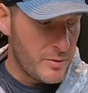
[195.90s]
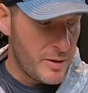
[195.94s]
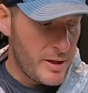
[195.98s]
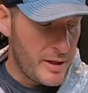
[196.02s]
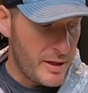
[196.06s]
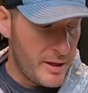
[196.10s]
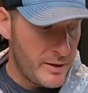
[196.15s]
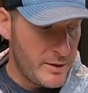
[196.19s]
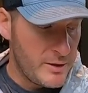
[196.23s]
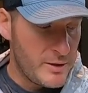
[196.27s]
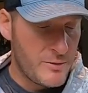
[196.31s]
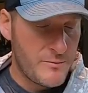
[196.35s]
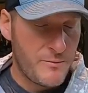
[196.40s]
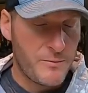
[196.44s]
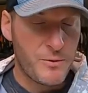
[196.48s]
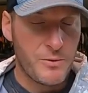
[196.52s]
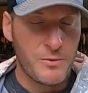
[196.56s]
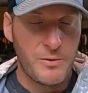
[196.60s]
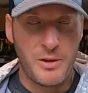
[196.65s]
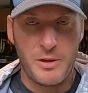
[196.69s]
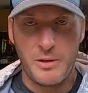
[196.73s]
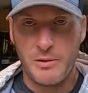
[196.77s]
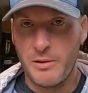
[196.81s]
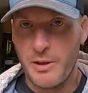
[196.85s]
heads
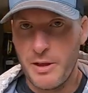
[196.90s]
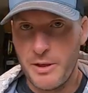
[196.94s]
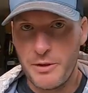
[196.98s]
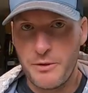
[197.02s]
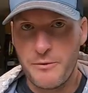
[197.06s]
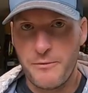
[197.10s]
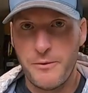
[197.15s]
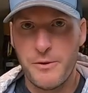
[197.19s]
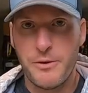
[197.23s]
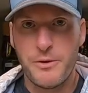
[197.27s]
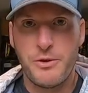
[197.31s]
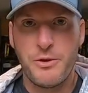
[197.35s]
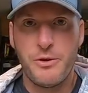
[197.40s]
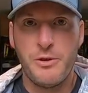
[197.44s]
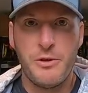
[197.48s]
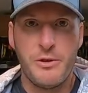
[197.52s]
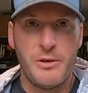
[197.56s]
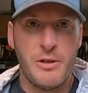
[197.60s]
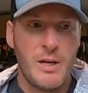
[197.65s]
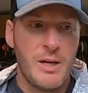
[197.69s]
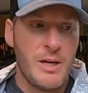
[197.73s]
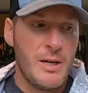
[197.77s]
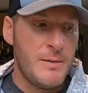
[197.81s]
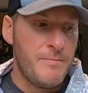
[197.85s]
for like ledge
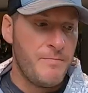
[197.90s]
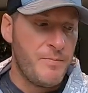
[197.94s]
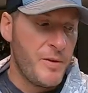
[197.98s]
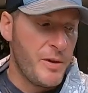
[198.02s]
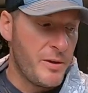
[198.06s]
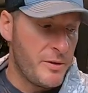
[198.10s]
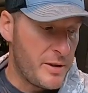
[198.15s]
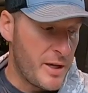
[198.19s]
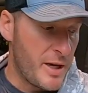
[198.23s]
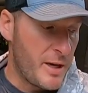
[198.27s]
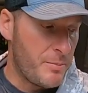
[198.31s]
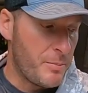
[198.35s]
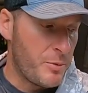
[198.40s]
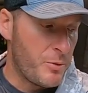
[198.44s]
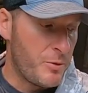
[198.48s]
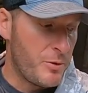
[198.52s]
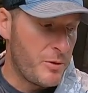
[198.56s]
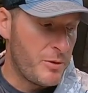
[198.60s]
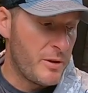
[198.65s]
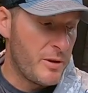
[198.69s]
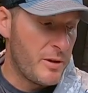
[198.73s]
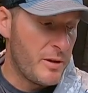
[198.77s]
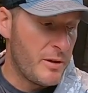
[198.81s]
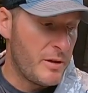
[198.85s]
fishing, at that
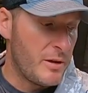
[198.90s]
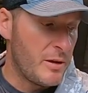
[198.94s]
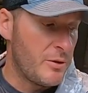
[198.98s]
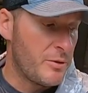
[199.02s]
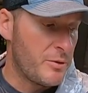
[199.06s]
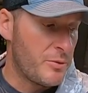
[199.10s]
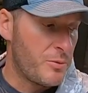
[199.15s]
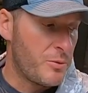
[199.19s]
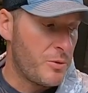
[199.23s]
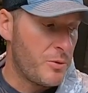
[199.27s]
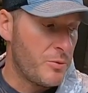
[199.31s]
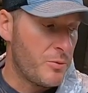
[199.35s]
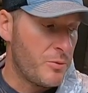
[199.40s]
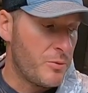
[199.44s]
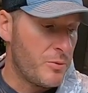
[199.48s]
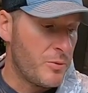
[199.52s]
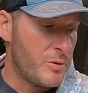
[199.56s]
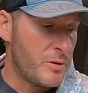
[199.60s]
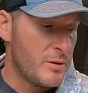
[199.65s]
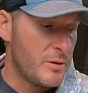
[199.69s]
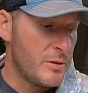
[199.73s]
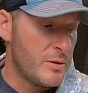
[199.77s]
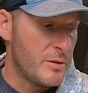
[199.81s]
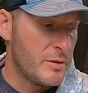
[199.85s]
point then I'll
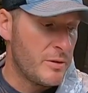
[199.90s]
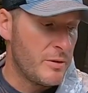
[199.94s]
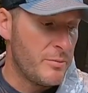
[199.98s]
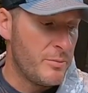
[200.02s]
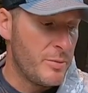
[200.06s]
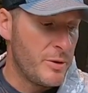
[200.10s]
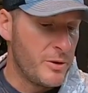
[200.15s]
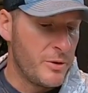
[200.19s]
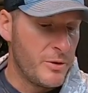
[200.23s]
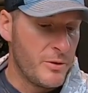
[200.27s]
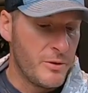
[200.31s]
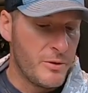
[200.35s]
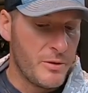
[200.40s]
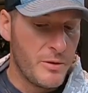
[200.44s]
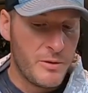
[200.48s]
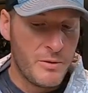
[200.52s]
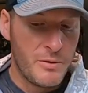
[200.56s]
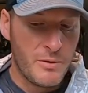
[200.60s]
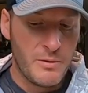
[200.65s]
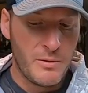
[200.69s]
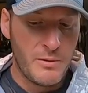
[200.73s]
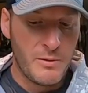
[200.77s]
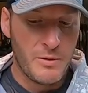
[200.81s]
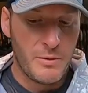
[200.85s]
throw the
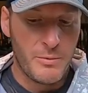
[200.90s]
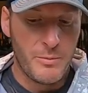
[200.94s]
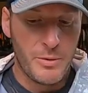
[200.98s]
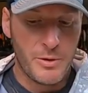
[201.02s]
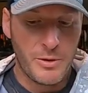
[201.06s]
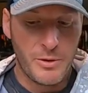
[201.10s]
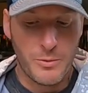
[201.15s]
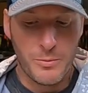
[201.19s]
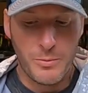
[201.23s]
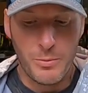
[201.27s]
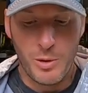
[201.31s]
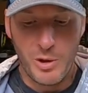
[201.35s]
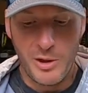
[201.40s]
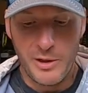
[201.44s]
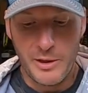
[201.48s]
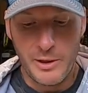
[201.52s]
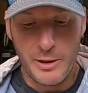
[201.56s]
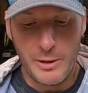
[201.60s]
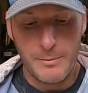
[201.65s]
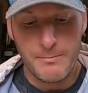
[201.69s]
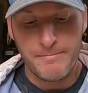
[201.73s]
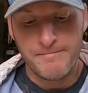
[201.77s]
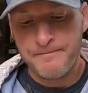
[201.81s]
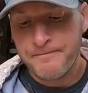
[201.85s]
bigger
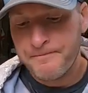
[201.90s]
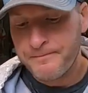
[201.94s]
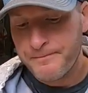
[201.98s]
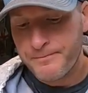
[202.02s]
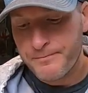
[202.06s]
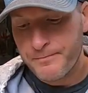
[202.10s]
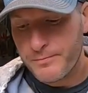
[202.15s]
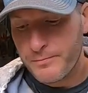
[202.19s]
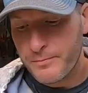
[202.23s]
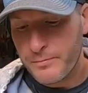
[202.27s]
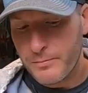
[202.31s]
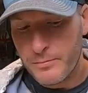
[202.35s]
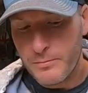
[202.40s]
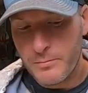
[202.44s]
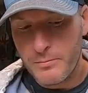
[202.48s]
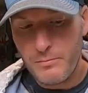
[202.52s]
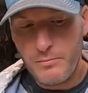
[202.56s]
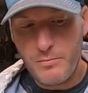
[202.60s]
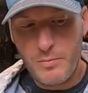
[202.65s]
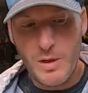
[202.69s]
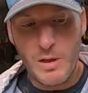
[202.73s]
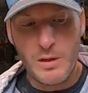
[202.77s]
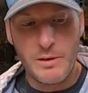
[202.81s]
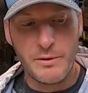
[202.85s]
blade.
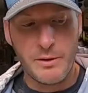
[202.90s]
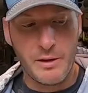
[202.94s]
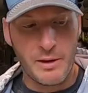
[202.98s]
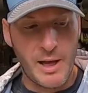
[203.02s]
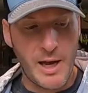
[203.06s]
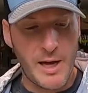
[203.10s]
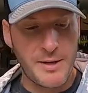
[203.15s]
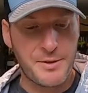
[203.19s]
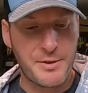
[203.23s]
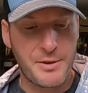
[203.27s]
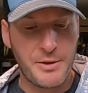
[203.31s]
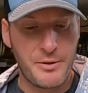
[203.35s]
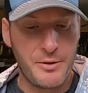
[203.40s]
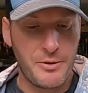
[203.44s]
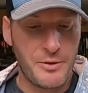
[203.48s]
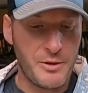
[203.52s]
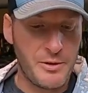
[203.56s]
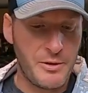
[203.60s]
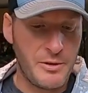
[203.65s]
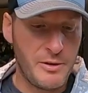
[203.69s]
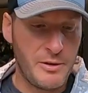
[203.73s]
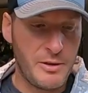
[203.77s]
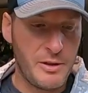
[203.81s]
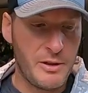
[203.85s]
And the last thing you're
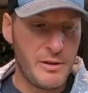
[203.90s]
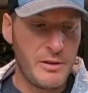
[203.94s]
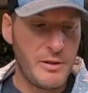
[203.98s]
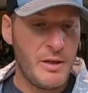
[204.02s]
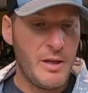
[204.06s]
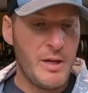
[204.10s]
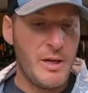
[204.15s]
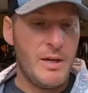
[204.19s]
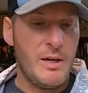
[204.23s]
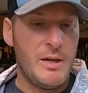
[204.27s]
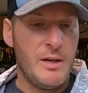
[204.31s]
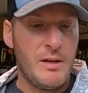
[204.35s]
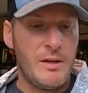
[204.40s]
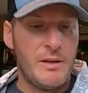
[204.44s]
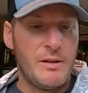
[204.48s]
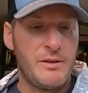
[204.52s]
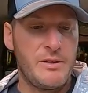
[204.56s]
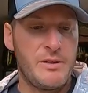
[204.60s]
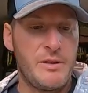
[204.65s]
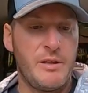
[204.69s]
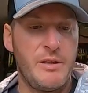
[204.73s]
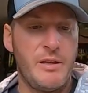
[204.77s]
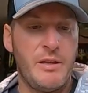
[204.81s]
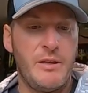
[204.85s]
going to need is,
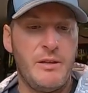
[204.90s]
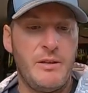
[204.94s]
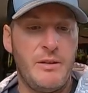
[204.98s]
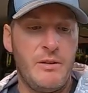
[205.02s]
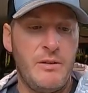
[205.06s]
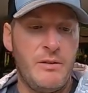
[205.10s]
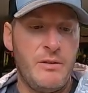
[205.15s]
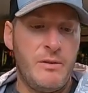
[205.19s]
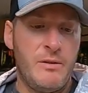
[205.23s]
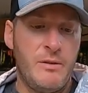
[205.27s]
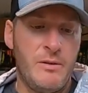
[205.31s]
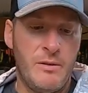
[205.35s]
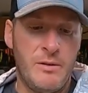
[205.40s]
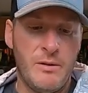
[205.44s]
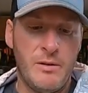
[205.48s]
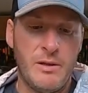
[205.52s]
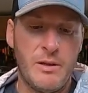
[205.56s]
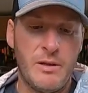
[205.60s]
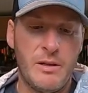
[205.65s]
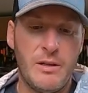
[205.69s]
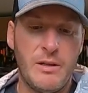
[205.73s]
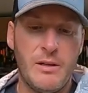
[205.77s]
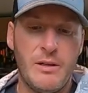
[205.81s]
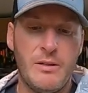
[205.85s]
again,
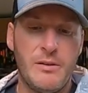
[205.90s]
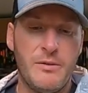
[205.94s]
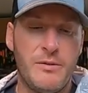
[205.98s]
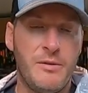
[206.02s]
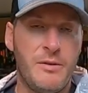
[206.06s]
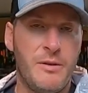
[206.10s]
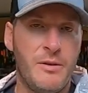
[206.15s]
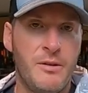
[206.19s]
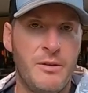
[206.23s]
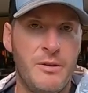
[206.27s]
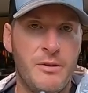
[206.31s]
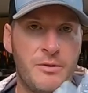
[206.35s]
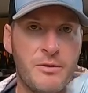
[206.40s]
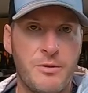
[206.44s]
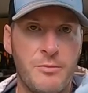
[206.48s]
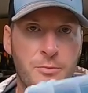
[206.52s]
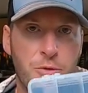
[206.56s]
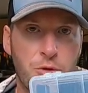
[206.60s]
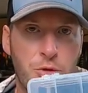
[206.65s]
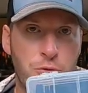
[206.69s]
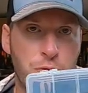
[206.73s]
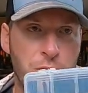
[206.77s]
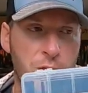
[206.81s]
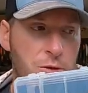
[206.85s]
some
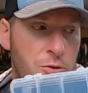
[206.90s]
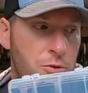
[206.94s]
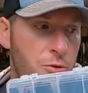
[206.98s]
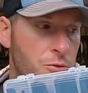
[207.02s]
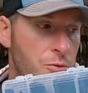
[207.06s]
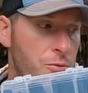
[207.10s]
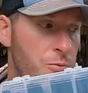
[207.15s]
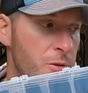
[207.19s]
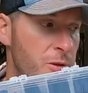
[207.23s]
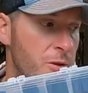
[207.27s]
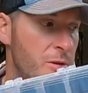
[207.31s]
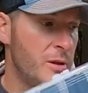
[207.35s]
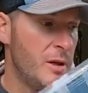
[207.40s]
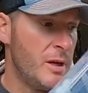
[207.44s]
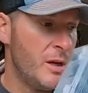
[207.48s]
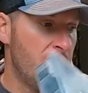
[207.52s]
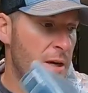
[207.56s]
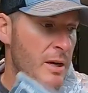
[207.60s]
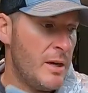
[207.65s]
shrink tubing.